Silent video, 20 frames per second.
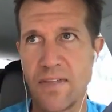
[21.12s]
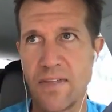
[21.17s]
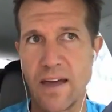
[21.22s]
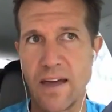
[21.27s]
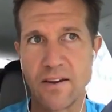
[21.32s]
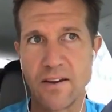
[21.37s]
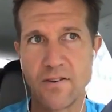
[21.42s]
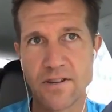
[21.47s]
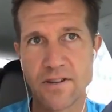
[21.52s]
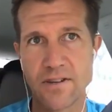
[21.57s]

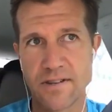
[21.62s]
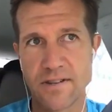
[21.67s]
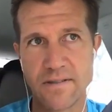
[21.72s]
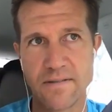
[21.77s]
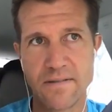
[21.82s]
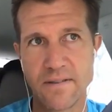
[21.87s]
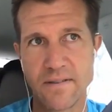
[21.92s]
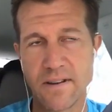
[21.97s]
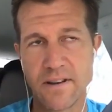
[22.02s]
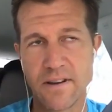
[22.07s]
then you're just,
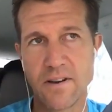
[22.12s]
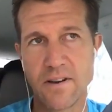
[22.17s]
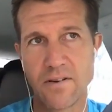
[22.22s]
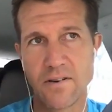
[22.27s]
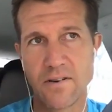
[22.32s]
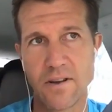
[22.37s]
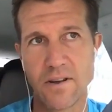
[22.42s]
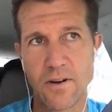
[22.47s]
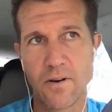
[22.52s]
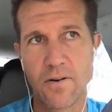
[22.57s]

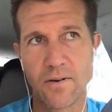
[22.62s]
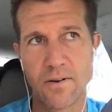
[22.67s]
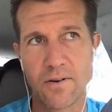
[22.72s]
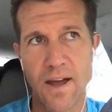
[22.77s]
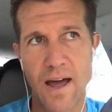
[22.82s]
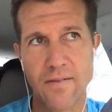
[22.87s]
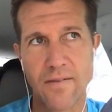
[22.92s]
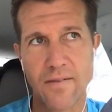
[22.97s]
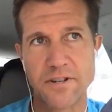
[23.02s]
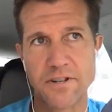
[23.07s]
you're, you
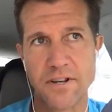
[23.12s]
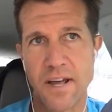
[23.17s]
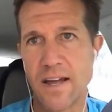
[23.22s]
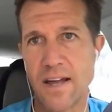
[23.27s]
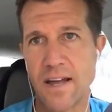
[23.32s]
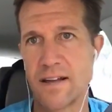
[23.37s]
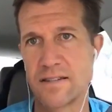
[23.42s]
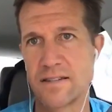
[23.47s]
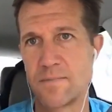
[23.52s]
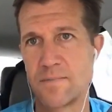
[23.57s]
don't have a
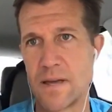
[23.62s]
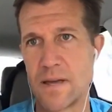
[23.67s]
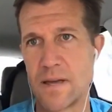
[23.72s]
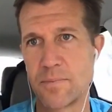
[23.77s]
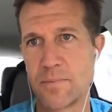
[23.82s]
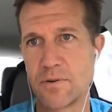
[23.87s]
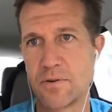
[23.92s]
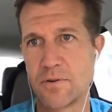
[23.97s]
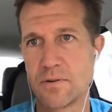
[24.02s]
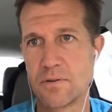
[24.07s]
chance of
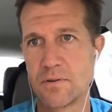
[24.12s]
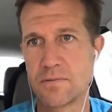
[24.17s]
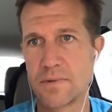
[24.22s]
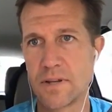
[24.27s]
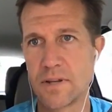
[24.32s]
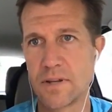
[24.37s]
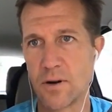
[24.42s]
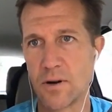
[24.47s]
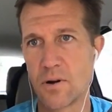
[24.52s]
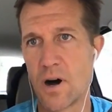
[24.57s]

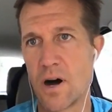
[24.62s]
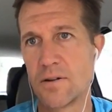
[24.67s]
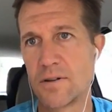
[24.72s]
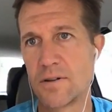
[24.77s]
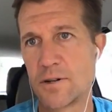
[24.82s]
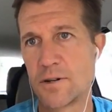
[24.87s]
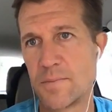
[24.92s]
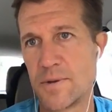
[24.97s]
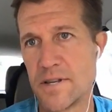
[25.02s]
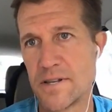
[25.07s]
people, you know,
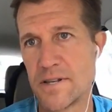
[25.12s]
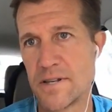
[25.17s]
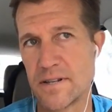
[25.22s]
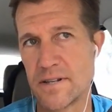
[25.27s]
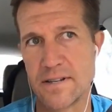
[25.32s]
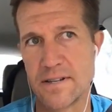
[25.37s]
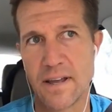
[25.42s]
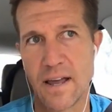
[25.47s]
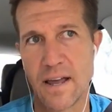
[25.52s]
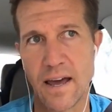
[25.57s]
calling your
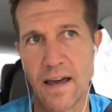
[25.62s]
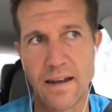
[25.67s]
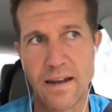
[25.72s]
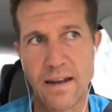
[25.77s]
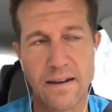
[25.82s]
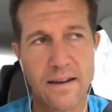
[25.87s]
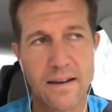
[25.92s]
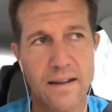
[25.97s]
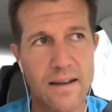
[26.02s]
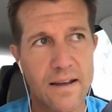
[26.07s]
business.
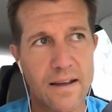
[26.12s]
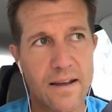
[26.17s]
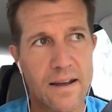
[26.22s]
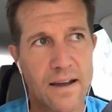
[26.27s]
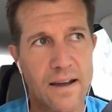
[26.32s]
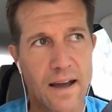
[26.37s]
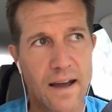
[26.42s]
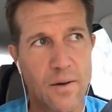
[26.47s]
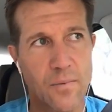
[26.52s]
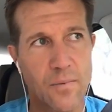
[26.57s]
And,
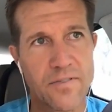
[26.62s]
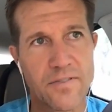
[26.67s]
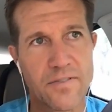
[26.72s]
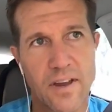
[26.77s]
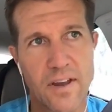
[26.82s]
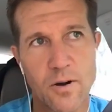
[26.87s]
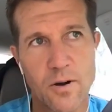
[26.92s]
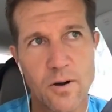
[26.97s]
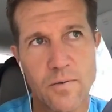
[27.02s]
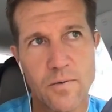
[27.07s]
and
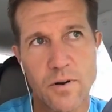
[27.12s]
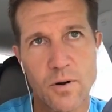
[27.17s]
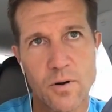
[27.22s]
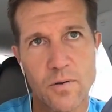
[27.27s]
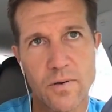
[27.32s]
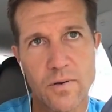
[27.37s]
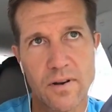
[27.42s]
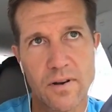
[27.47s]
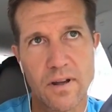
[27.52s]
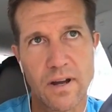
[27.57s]
we've said over and
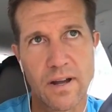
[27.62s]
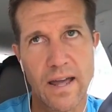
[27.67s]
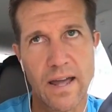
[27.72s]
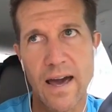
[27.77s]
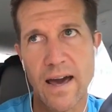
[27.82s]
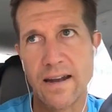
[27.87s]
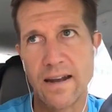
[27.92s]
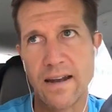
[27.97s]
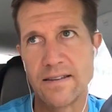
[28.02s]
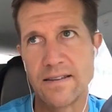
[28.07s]
over
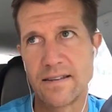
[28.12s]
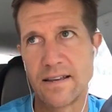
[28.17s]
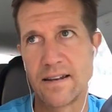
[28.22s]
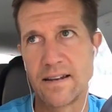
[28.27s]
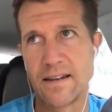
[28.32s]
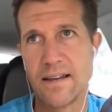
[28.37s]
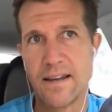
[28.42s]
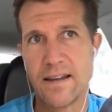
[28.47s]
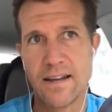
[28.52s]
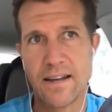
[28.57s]
again is
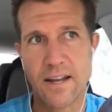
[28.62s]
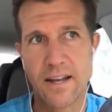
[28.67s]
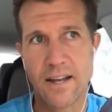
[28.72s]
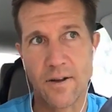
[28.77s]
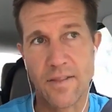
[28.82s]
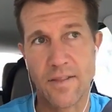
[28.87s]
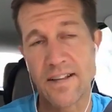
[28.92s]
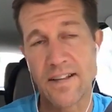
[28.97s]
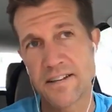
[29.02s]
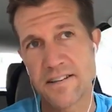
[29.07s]
that
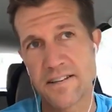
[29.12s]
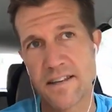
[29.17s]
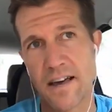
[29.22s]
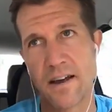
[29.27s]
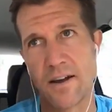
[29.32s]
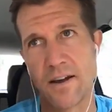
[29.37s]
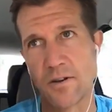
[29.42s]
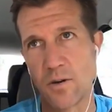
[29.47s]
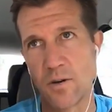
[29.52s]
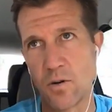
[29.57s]
you know, that's just
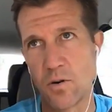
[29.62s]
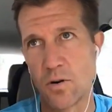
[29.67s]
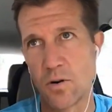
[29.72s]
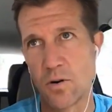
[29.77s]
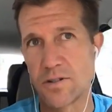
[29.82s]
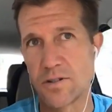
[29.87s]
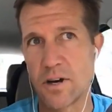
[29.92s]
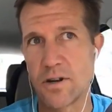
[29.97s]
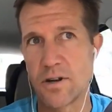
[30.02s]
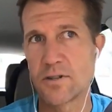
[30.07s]
not on
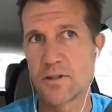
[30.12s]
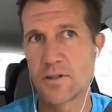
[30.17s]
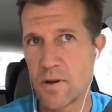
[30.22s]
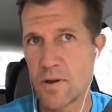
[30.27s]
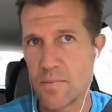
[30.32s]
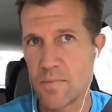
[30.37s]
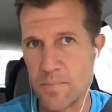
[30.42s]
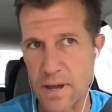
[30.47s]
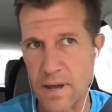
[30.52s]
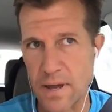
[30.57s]
Google. It's
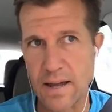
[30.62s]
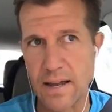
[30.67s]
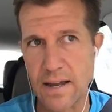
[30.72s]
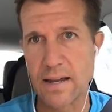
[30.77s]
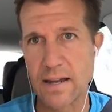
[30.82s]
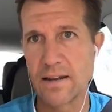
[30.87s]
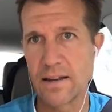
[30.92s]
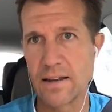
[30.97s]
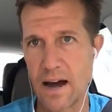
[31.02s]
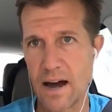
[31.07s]
also on
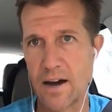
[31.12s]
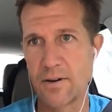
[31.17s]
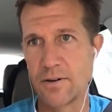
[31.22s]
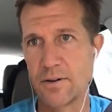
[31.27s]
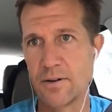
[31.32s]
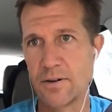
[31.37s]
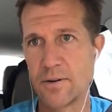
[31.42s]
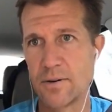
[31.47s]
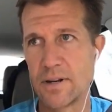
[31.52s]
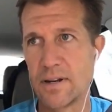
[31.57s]
Bing and
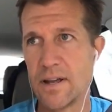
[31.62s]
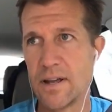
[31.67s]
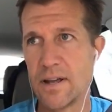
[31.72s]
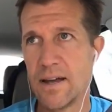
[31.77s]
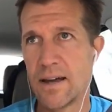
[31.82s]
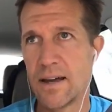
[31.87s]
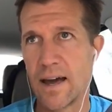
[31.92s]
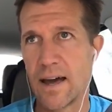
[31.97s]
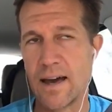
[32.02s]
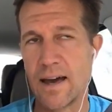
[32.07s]
Yahoo. And,
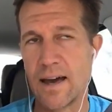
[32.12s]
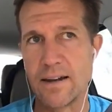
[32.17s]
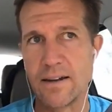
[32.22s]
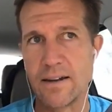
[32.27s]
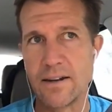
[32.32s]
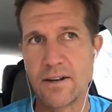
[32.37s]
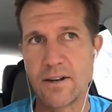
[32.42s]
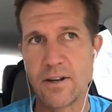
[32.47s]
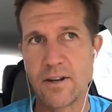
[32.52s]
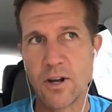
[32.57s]

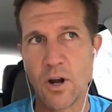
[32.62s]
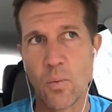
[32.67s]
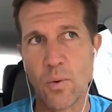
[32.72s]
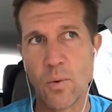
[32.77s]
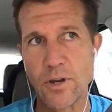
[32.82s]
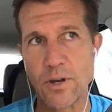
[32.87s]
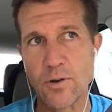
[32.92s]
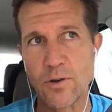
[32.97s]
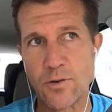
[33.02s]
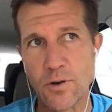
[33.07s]
and, you know,
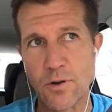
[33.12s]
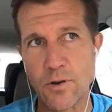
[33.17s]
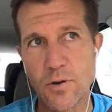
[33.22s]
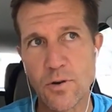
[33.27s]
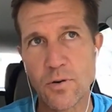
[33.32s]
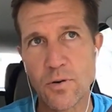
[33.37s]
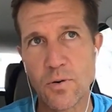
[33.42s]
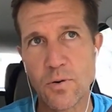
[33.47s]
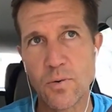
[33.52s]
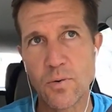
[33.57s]
when you
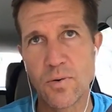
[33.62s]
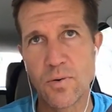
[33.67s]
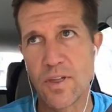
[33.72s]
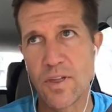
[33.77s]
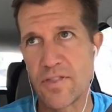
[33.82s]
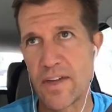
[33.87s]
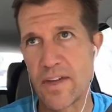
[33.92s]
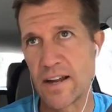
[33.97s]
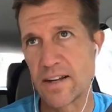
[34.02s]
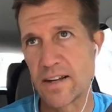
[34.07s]
do
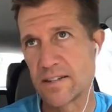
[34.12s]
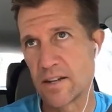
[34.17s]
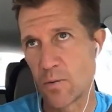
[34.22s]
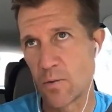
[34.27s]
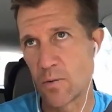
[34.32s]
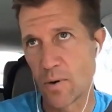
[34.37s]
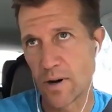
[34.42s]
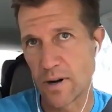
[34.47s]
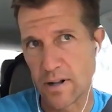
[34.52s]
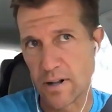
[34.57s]
the things
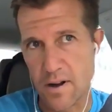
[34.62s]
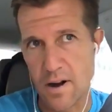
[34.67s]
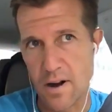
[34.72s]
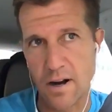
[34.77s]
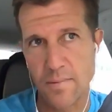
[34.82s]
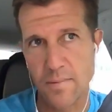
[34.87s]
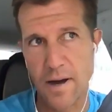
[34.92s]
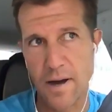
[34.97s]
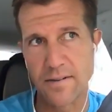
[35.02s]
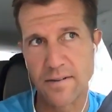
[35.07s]
that we're going to
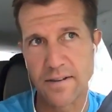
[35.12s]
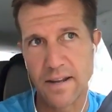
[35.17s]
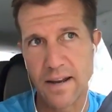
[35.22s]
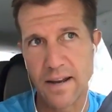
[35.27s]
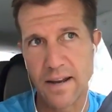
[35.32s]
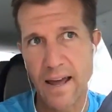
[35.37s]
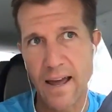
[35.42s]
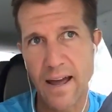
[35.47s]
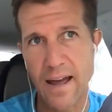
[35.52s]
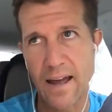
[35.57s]
talk about
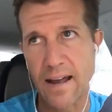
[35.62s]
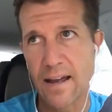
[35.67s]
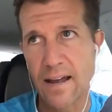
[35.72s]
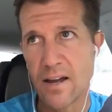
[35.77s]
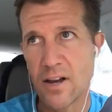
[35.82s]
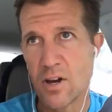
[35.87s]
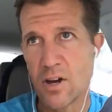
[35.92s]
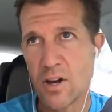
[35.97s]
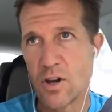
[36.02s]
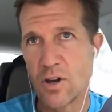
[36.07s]
today,
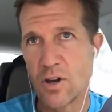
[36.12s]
